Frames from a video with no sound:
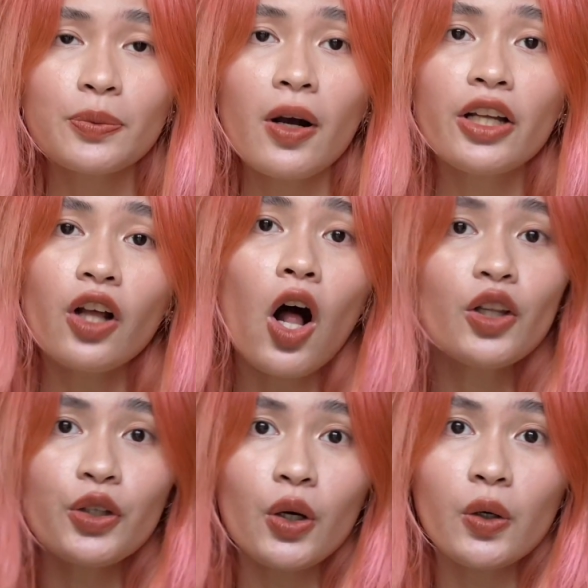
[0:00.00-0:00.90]
one,
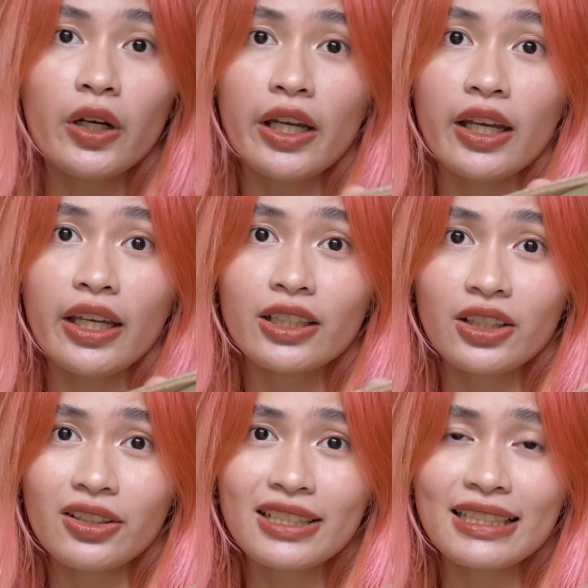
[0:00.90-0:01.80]
although it
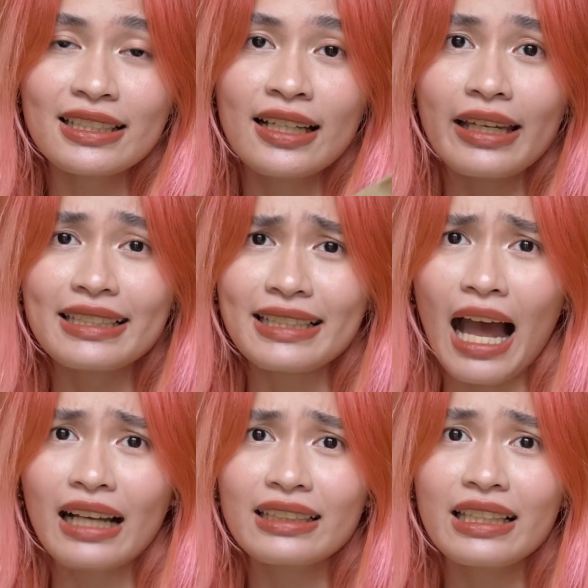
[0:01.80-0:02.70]
looks
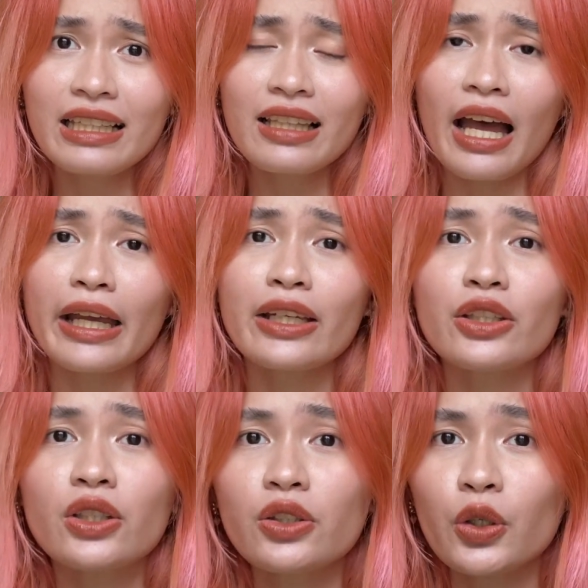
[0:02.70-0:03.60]
exactly like
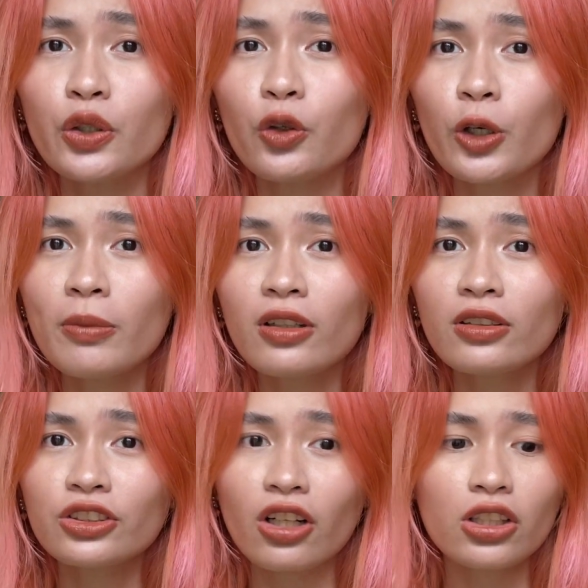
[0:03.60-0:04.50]
your
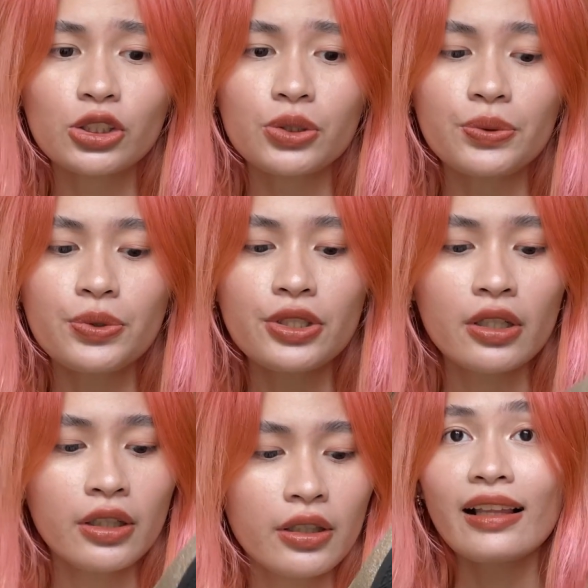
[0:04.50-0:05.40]
normal doll shoes,
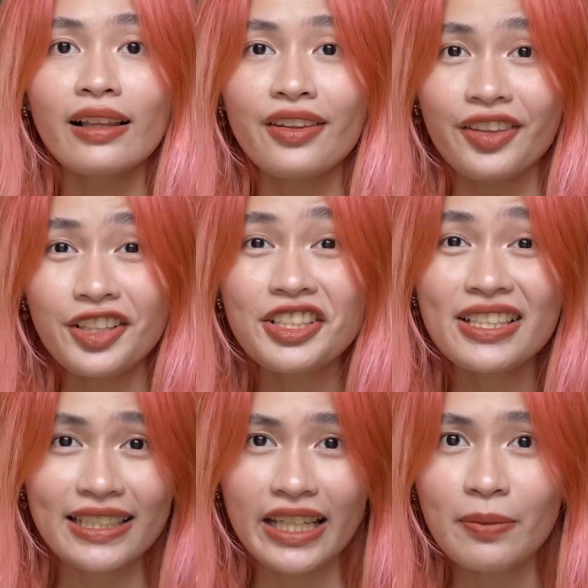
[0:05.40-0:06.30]
they're
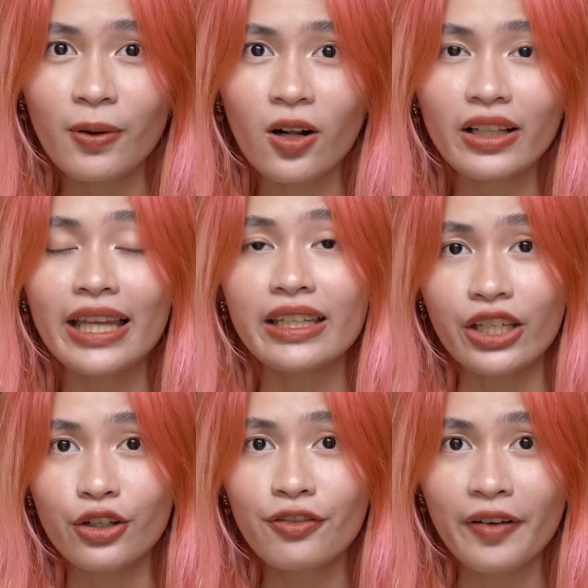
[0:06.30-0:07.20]
sustainable and
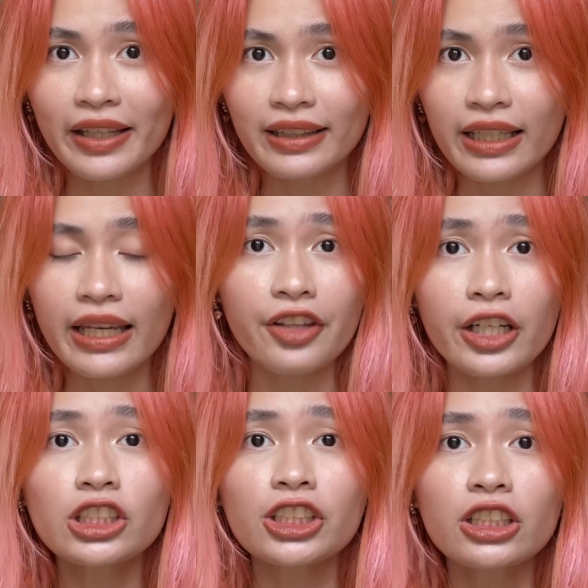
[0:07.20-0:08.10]
eco-friendly.
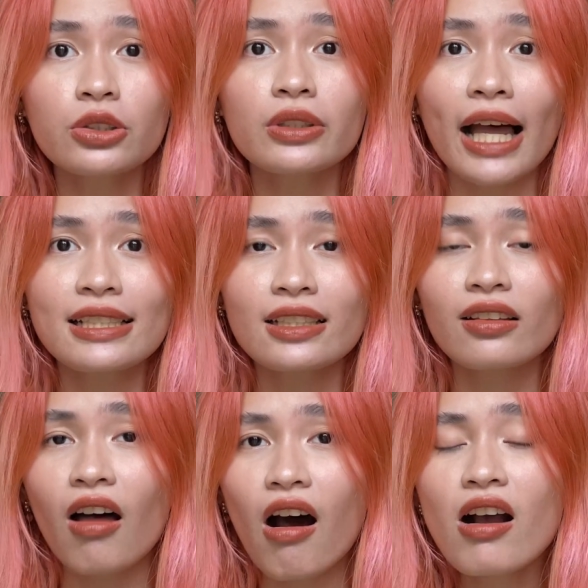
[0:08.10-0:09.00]
They're sure to last
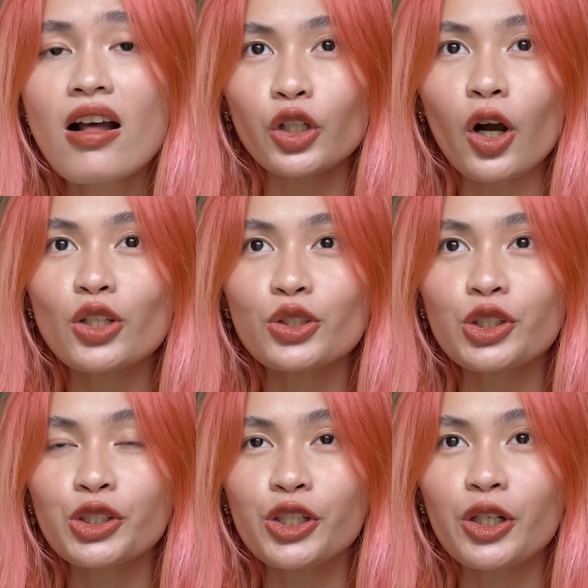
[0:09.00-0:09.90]
long. You're also
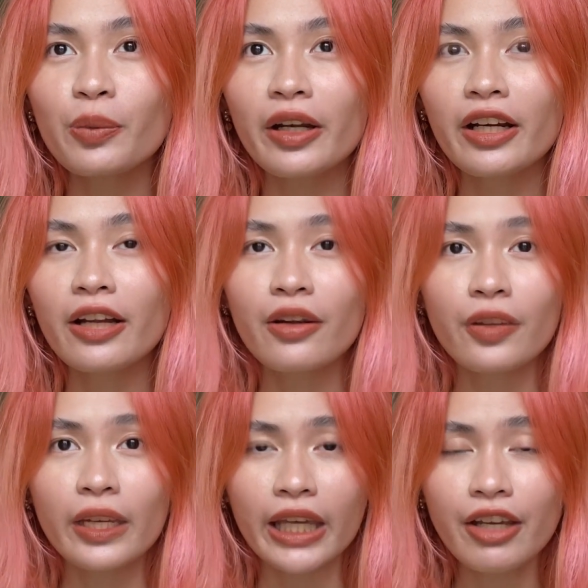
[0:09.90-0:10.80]
sure where
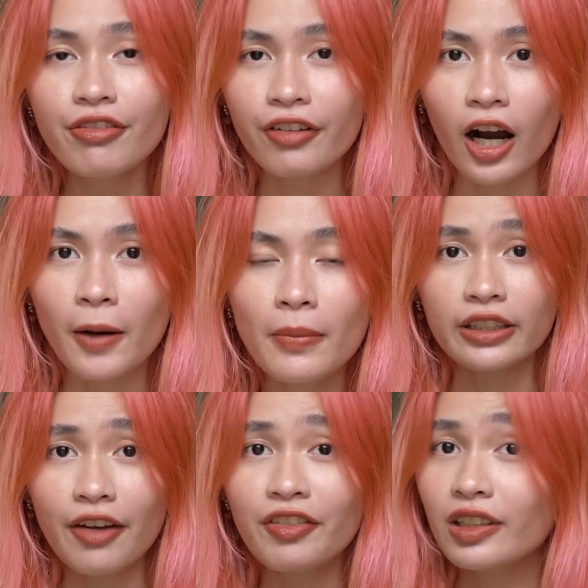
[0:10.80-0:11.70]
they came from.
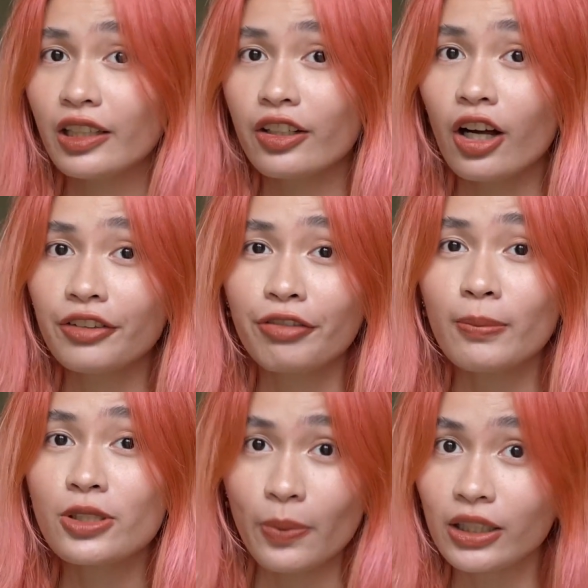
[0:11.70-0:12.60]
Definitely not
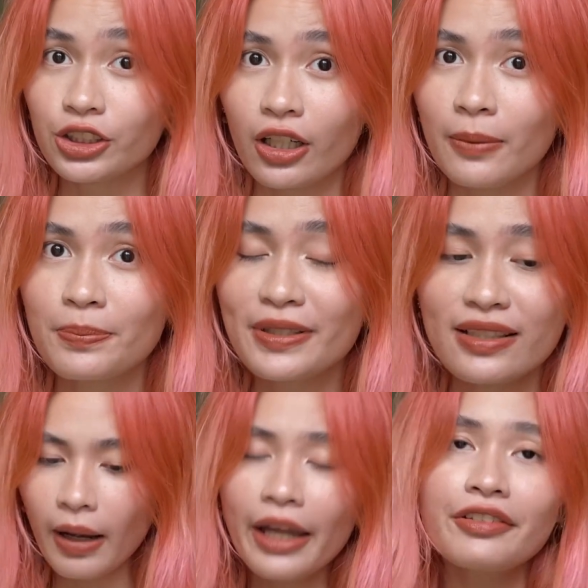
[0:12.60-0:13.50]
from
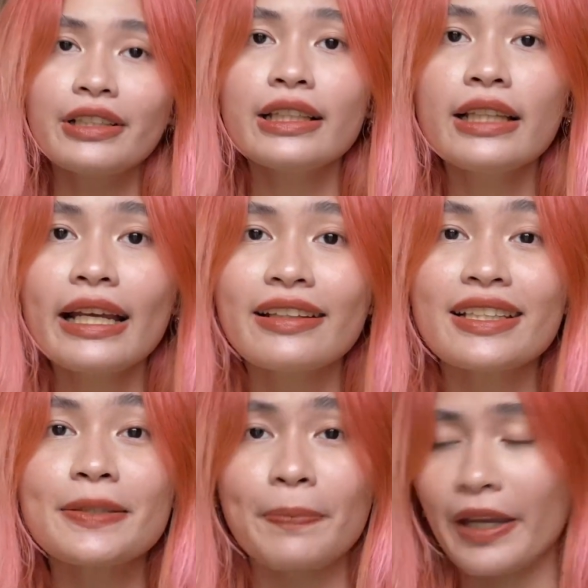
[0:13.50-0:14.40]
sweatshops. I really like
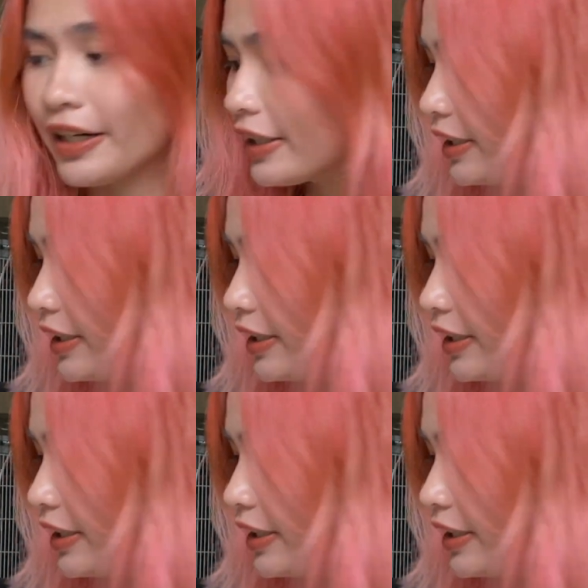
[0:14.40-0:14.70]
this pair.